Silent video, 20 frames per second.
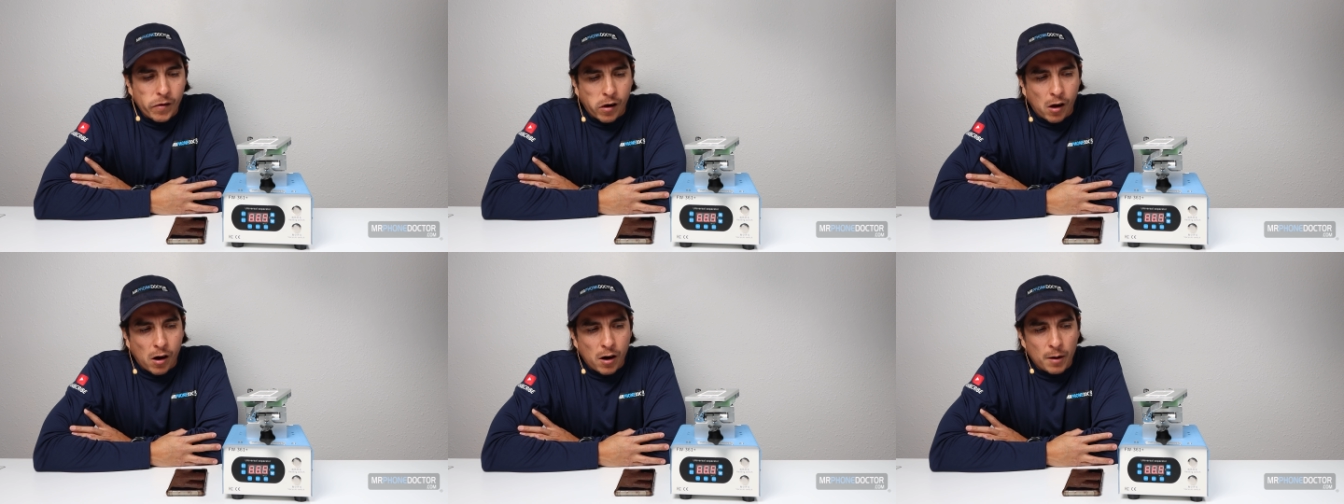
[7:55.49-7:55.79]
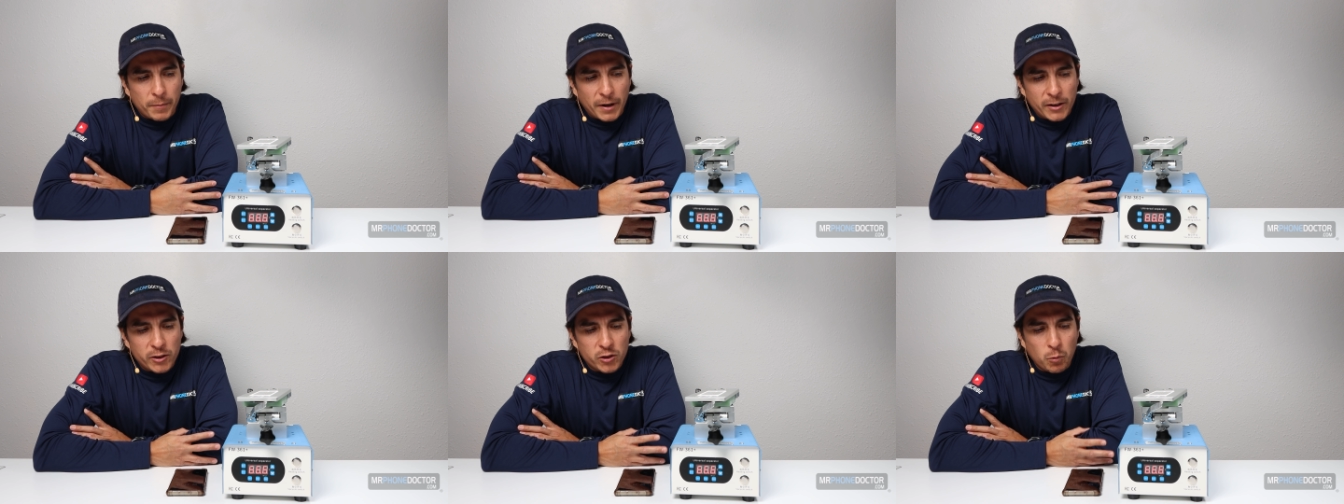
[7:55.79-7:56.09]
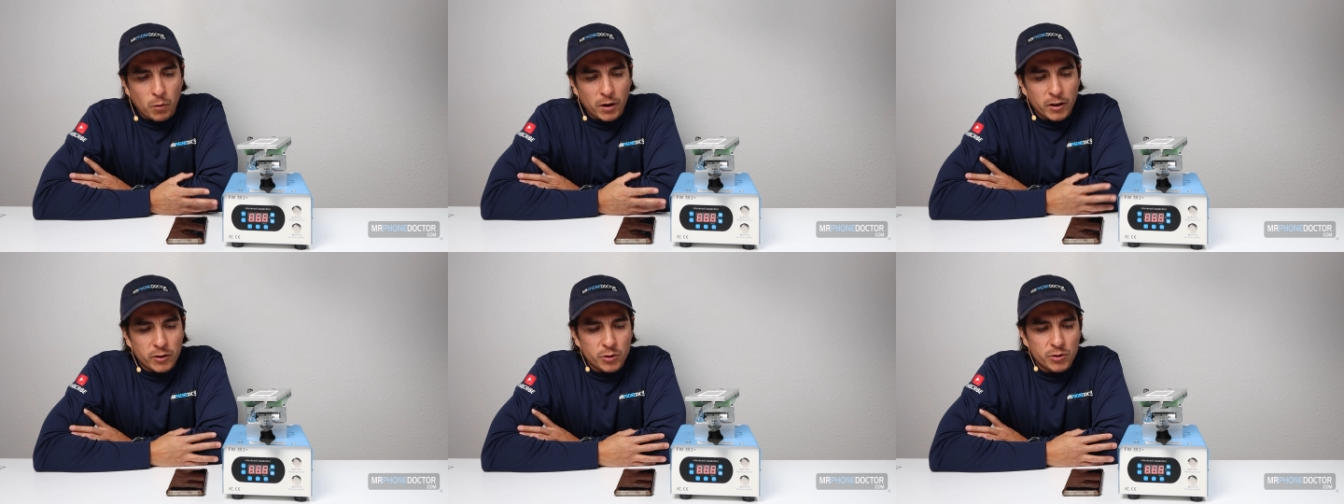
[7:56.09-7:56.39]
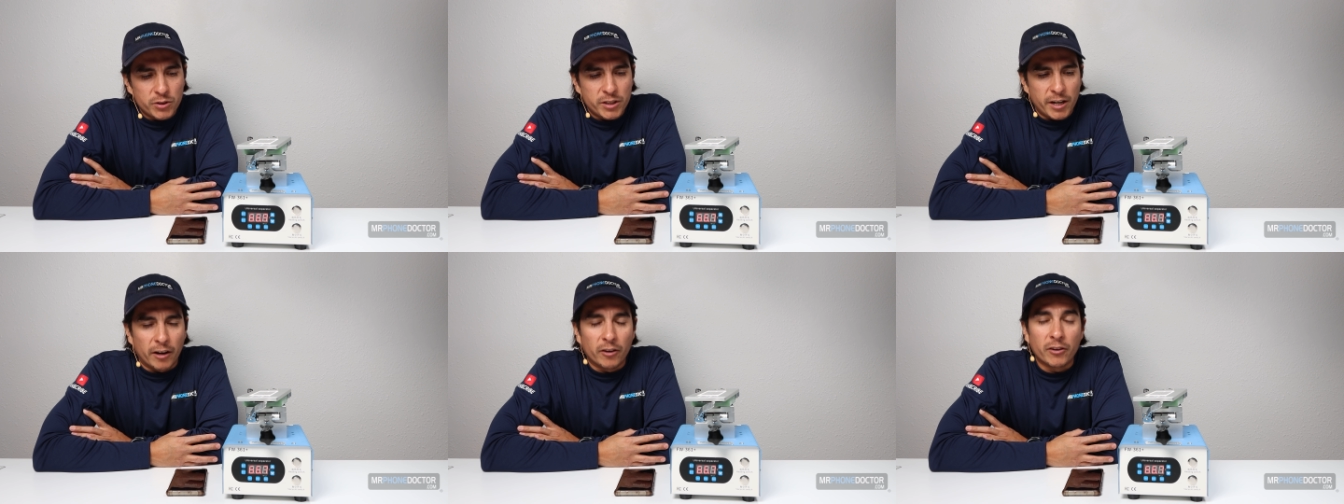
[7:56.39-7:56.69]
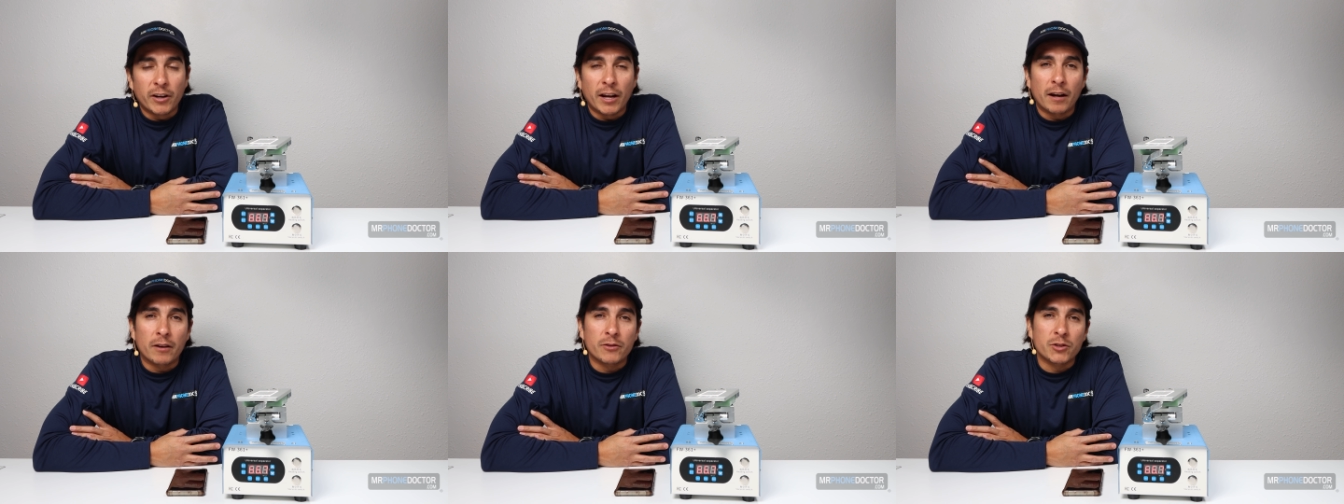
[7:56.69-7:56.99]
Um, I do want to do
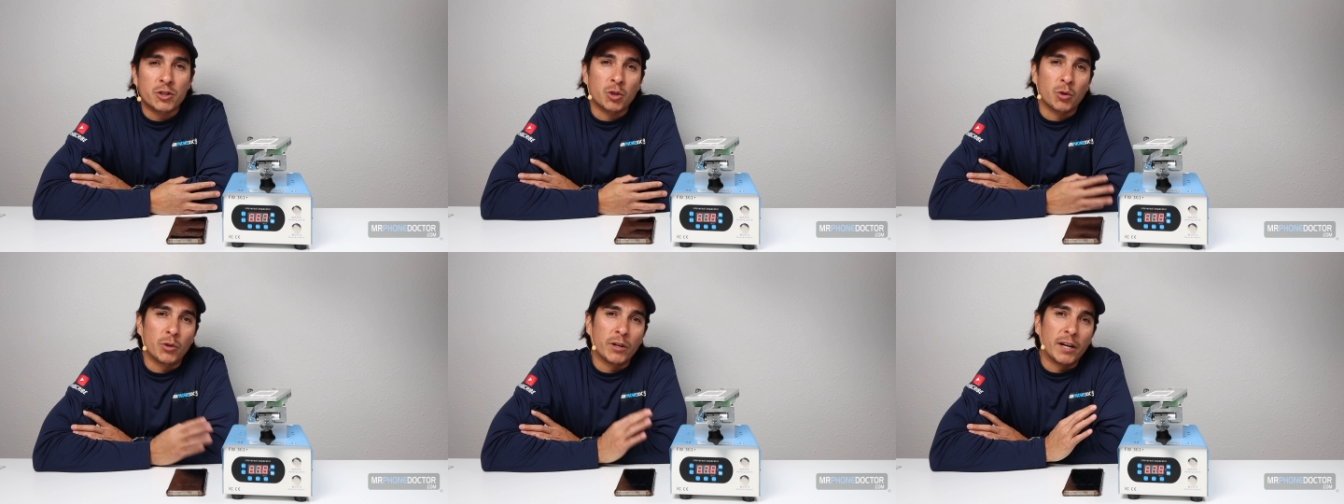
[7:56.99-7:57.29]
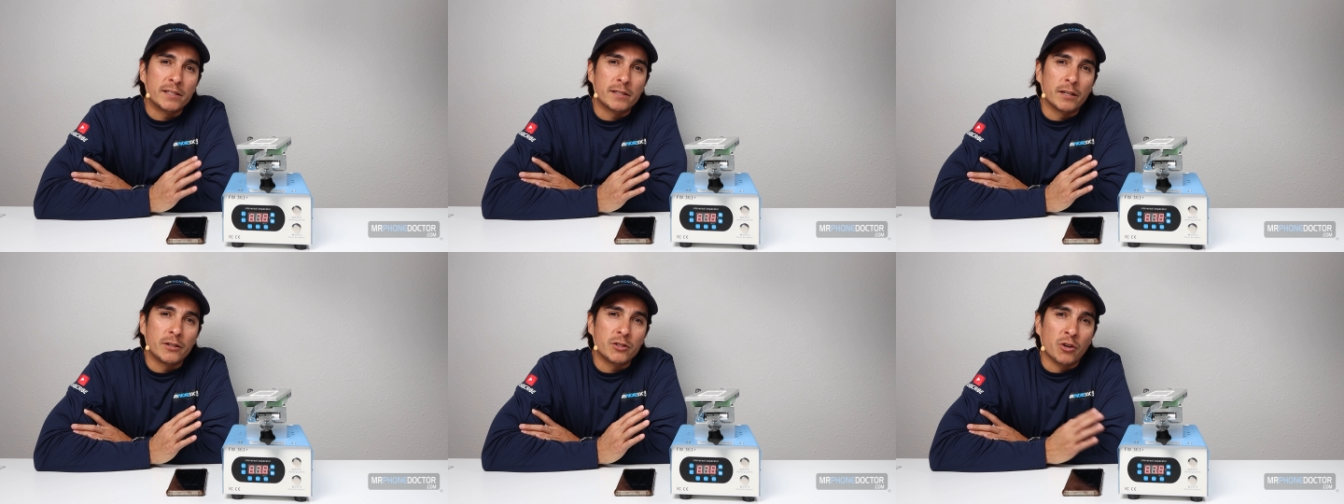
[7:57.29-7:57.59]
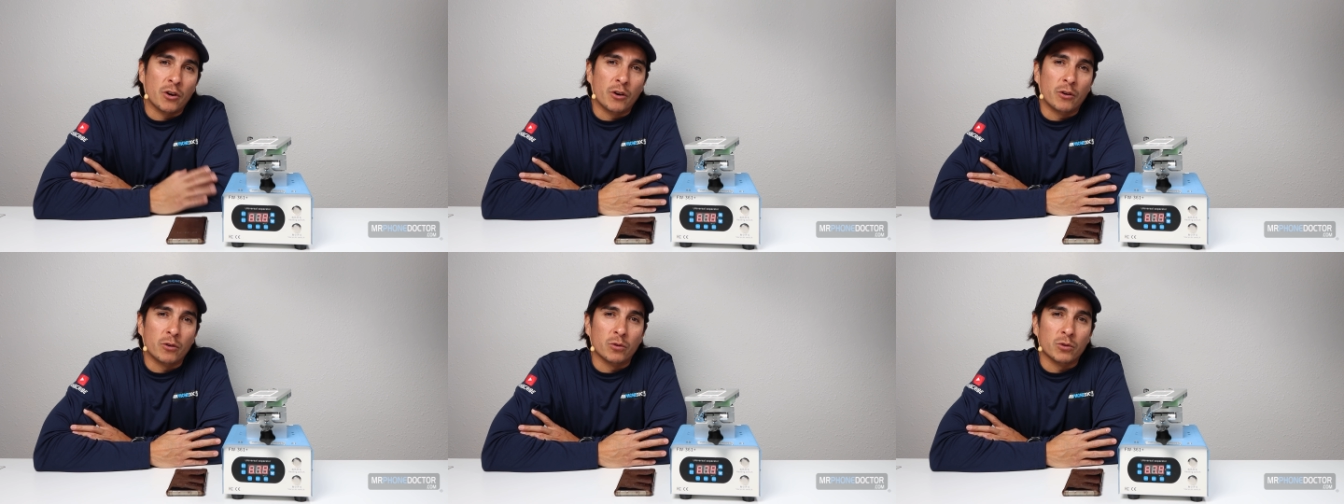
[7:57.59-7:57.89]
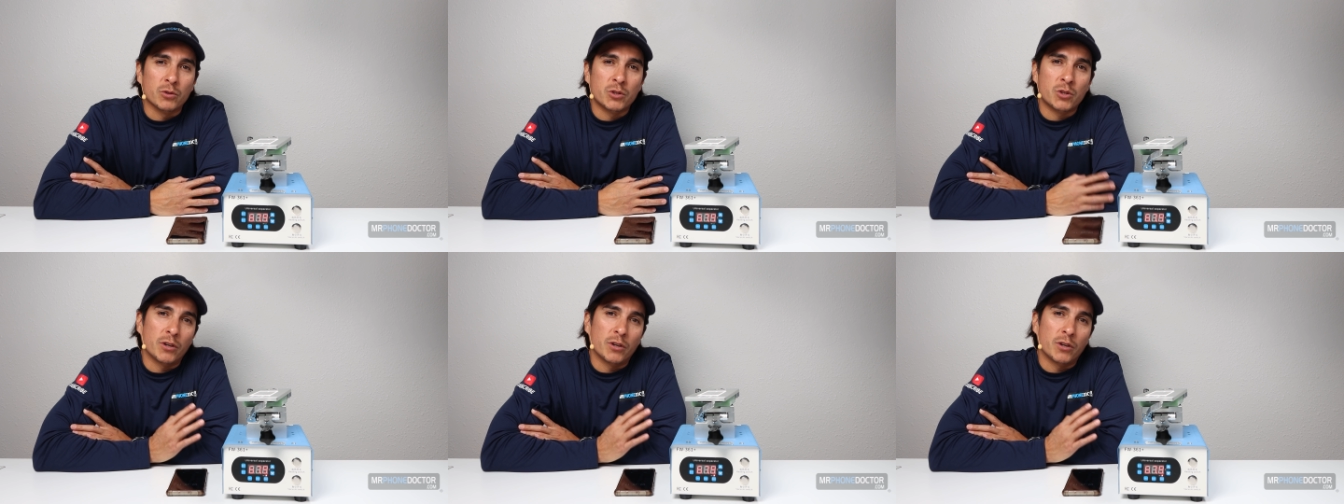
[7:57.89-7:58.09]
teardowns, show you guys the internals,